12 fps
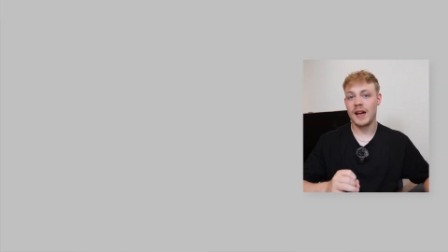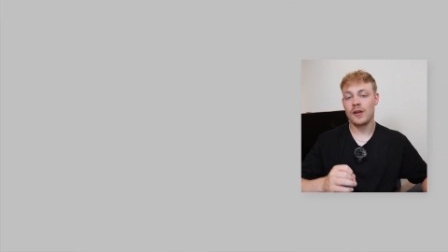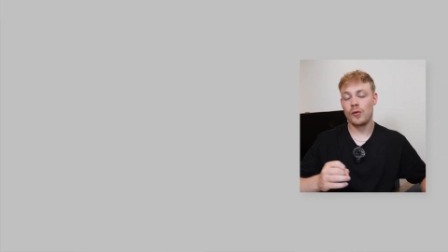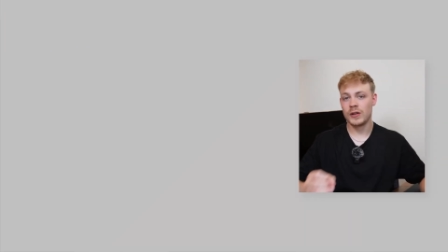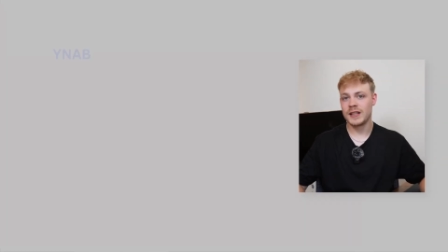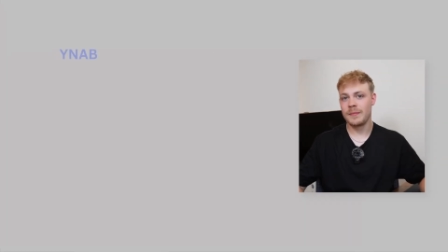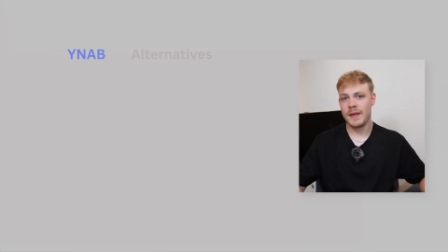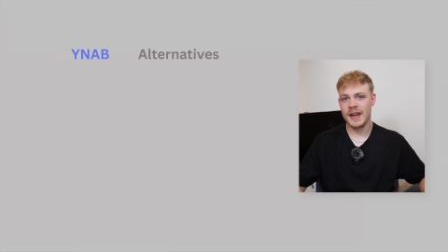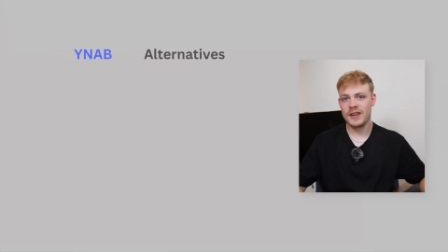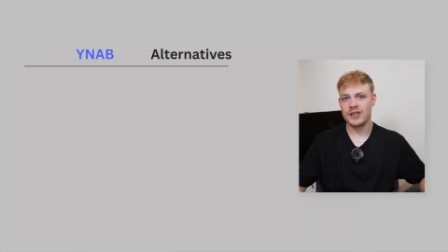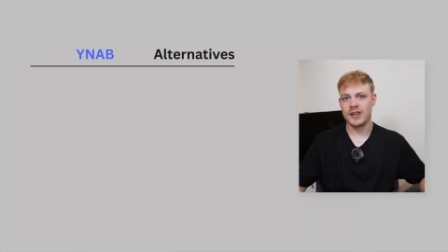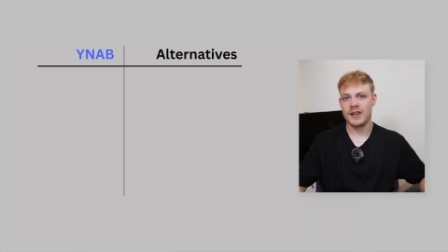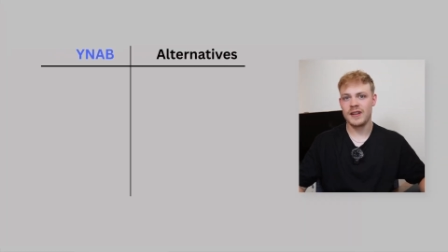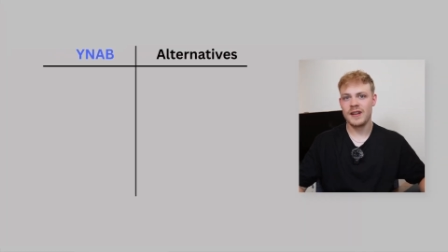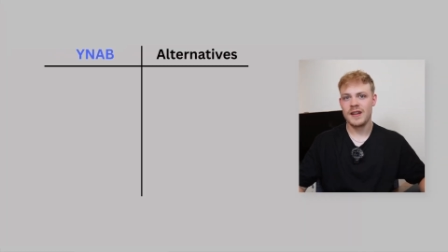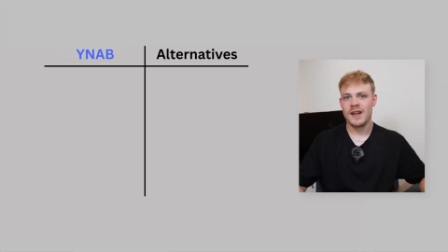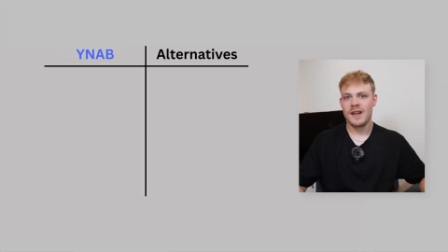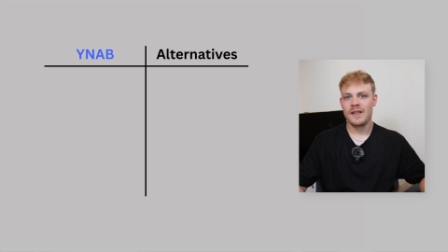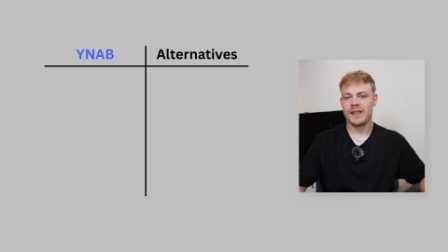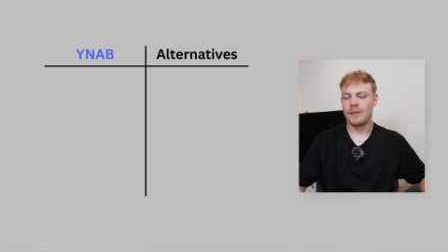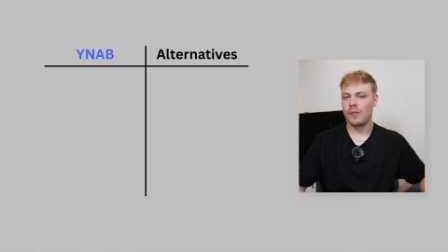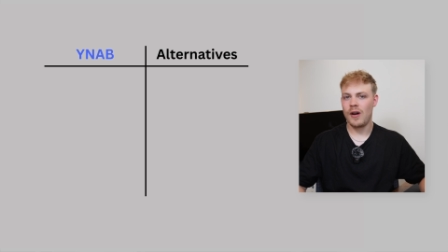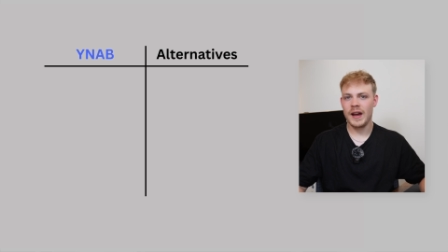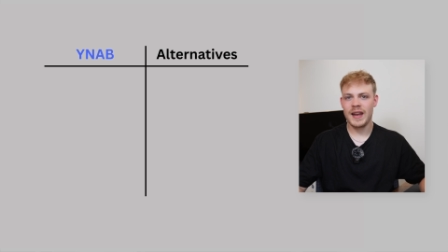you like automation,
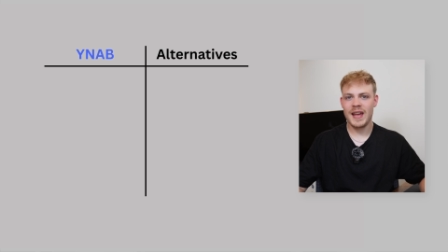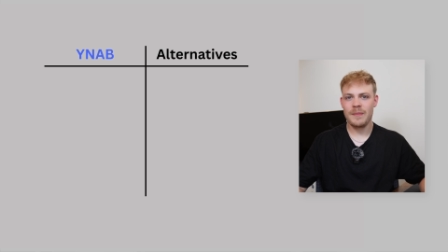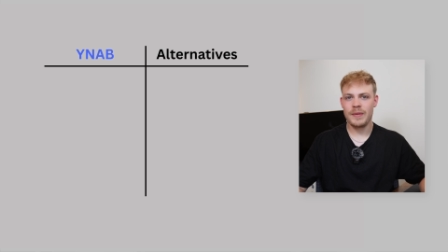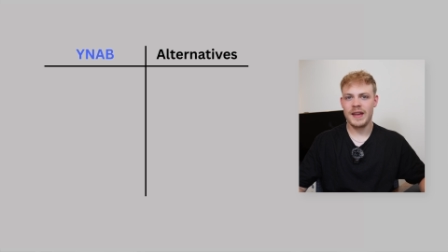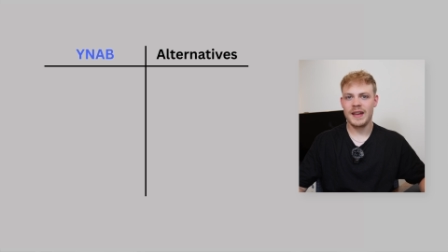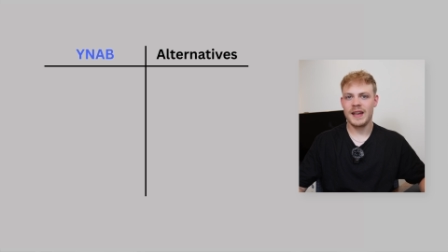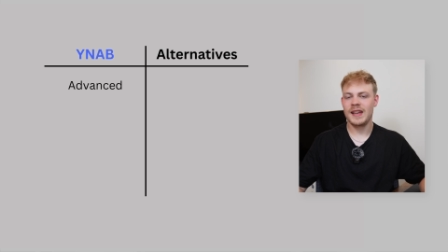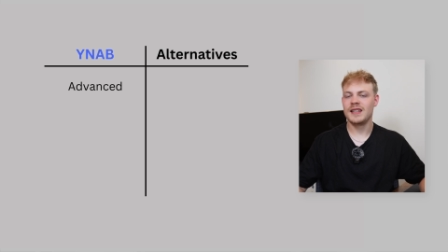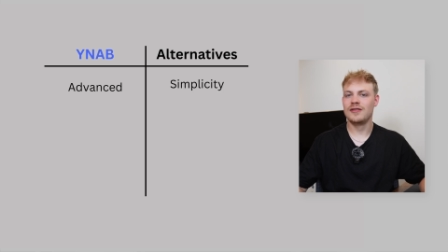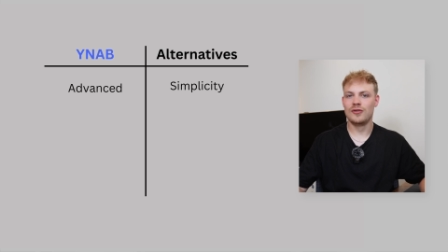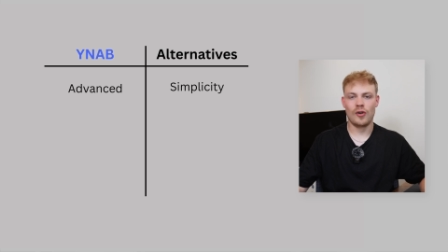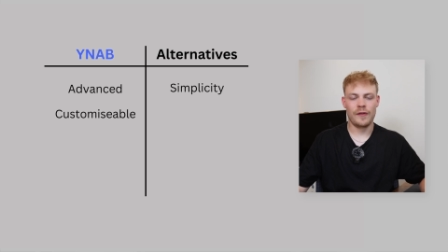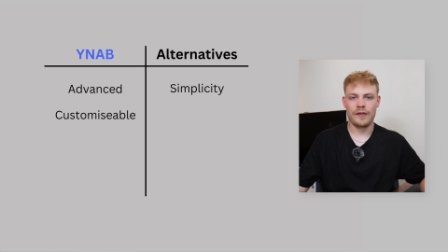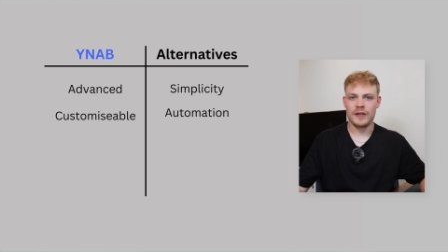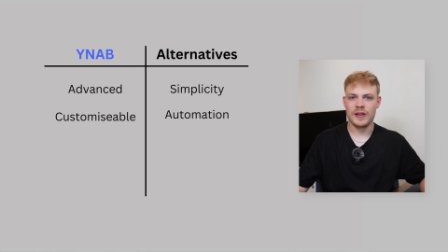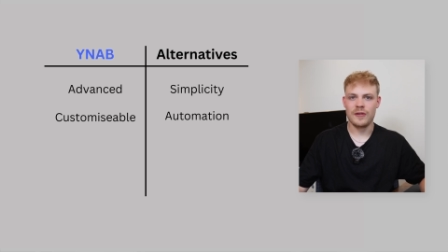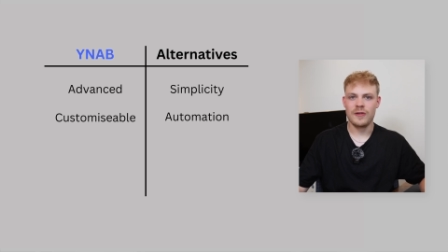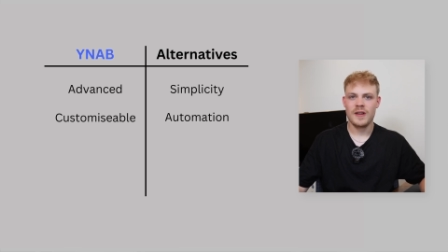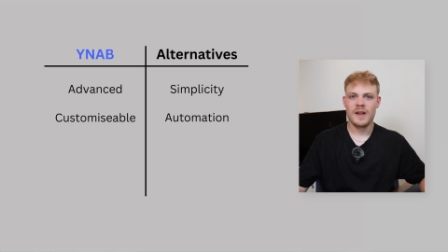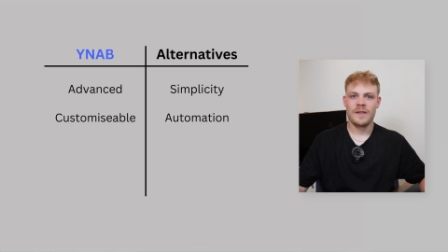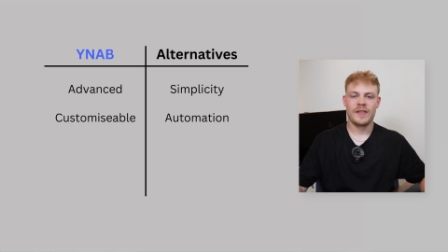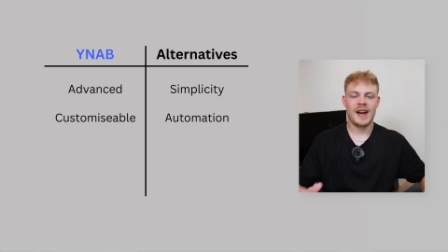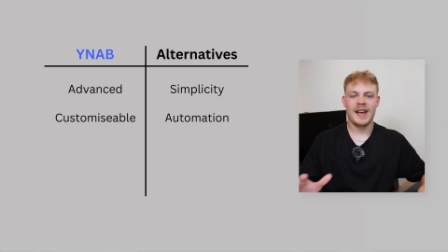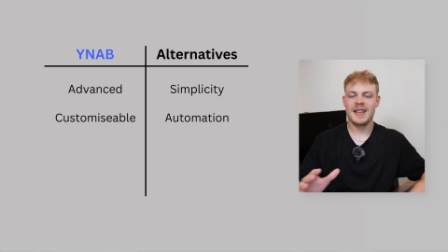then YNAB is not for you.
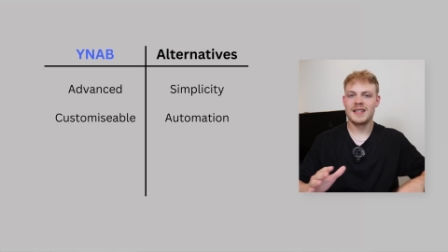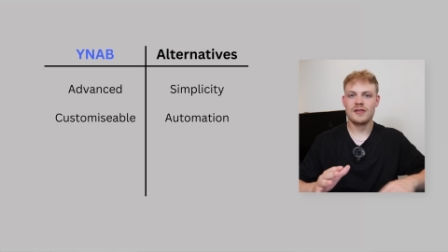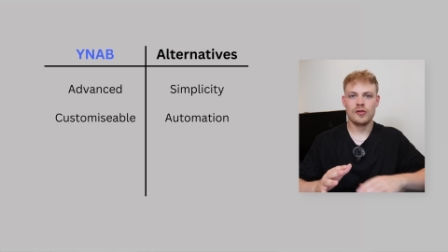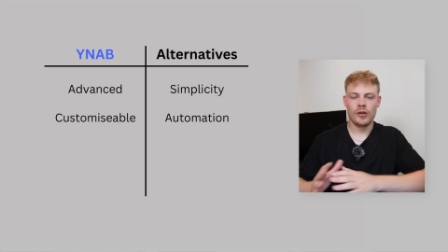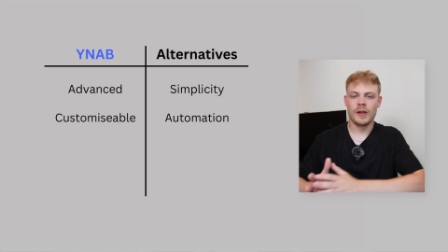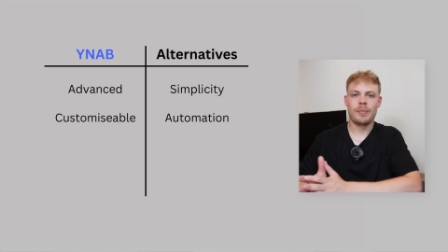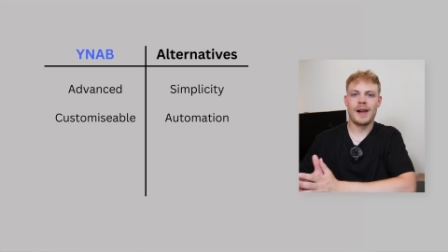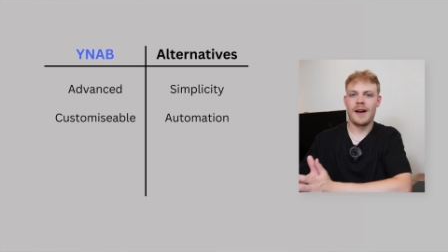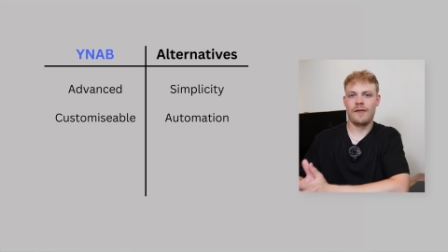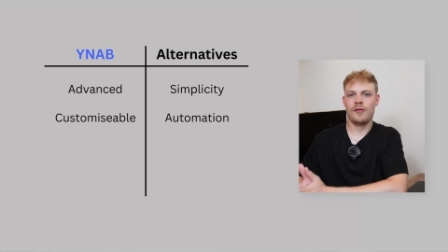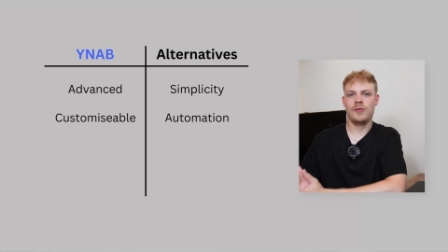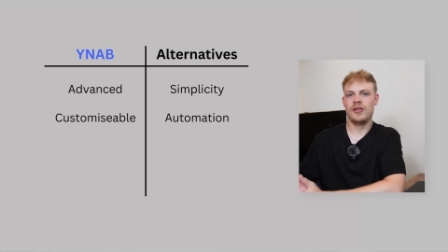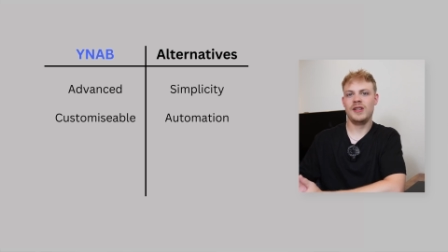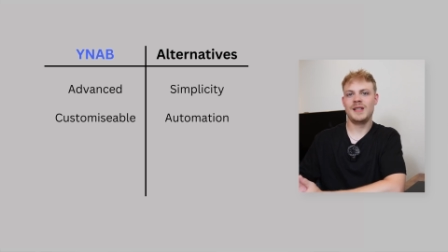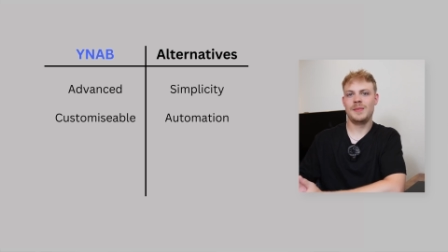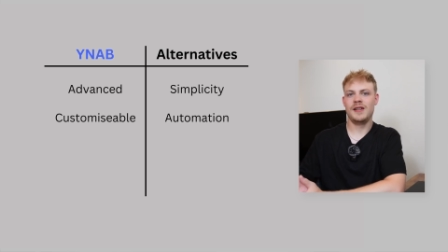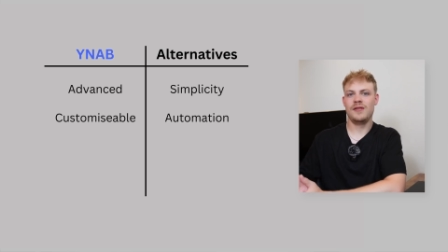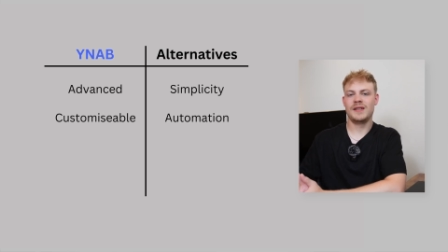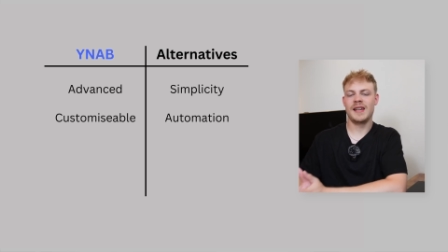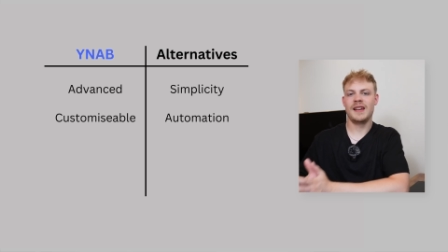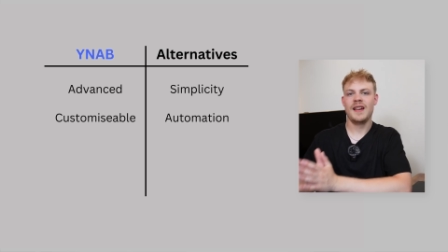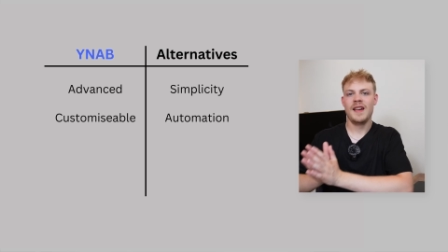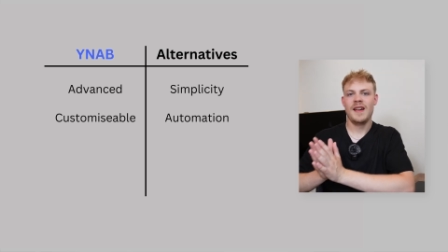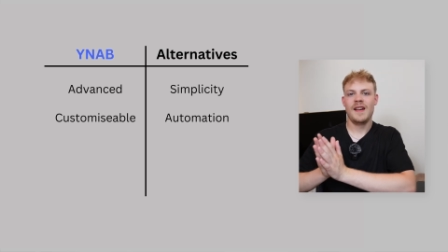That is not the platform you need to be
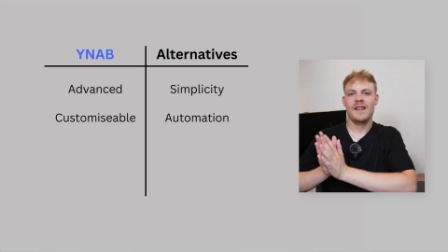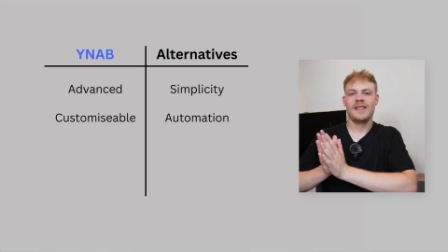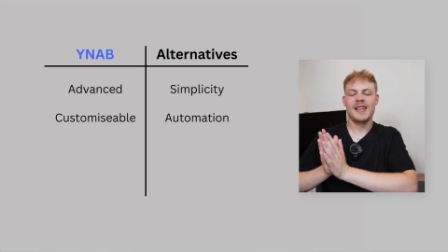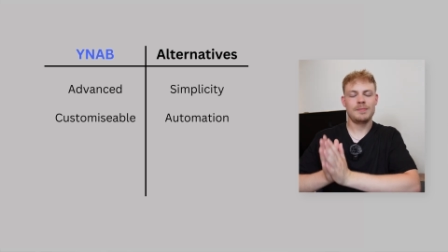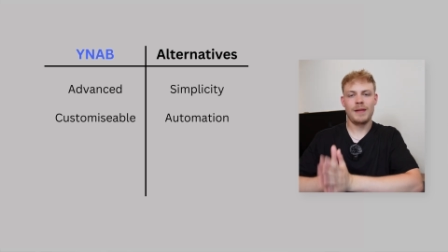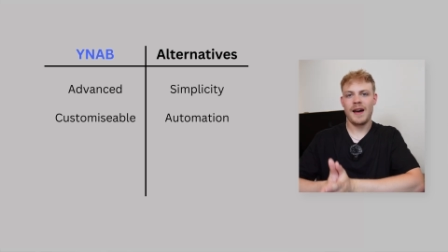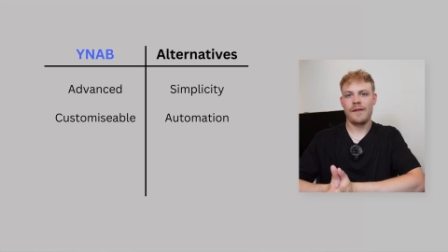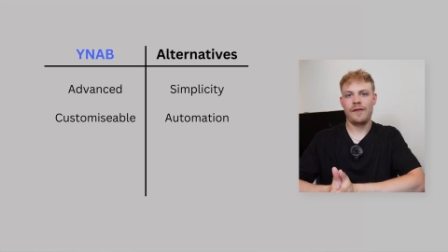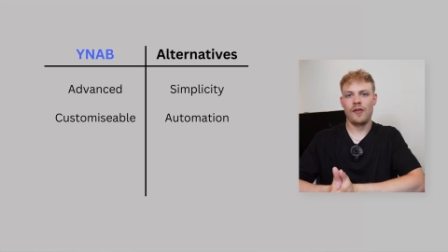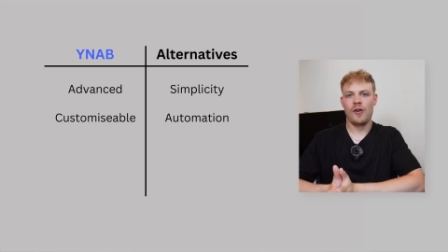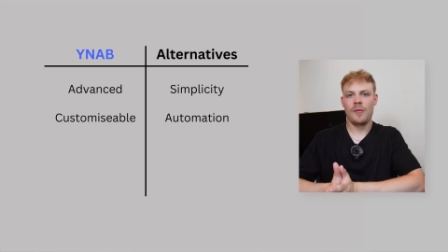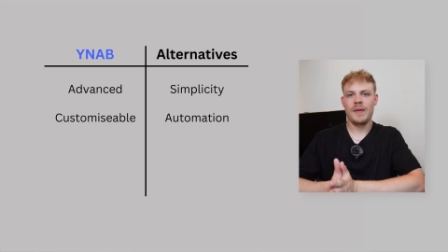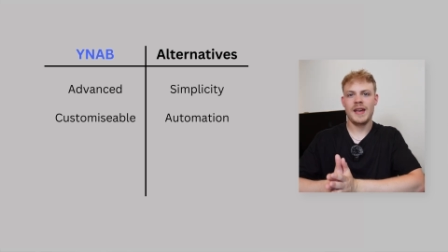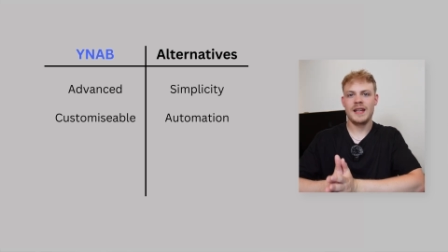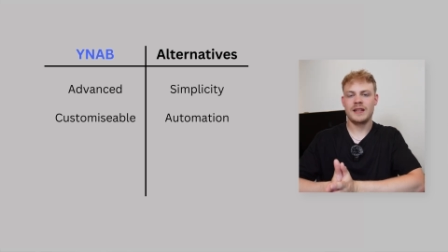using. This platform